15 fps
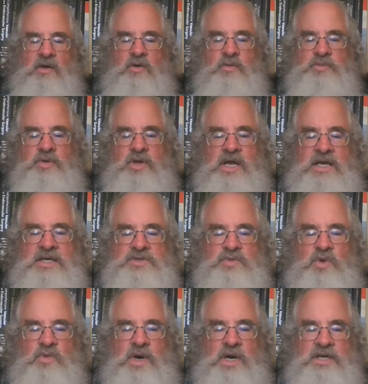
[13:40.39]
hope you guys
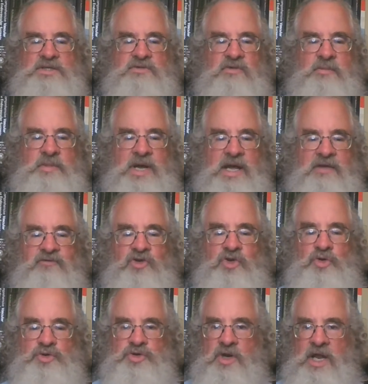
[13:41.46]
will watch for my
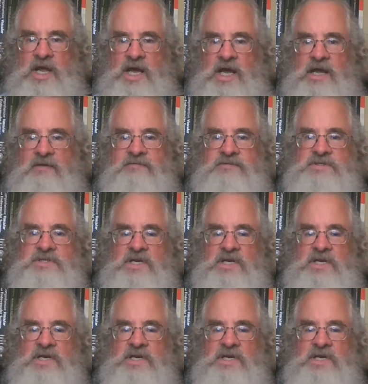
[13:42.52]
future lives.